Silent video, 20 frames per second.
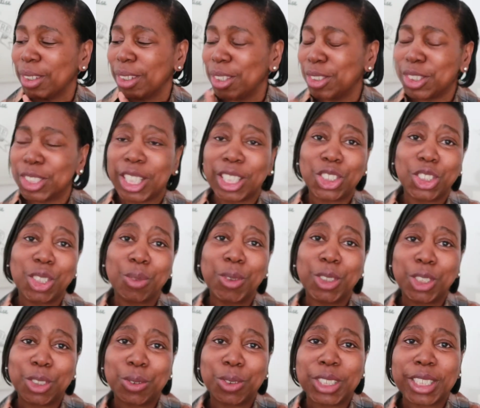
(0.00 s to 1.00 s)
this is actually
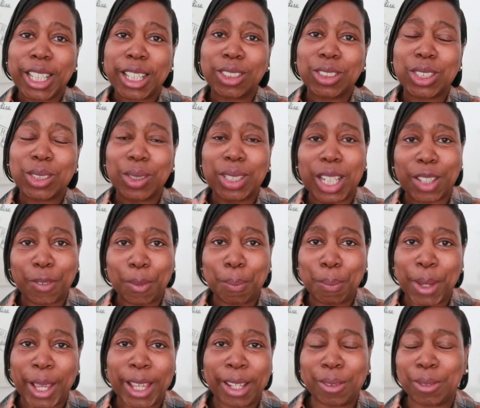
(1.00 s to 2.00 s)
reduced down to
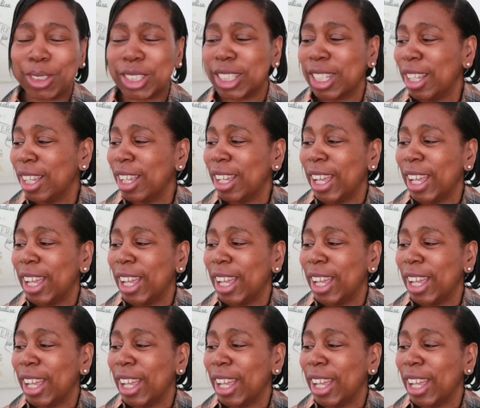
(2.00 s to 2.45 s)
£11.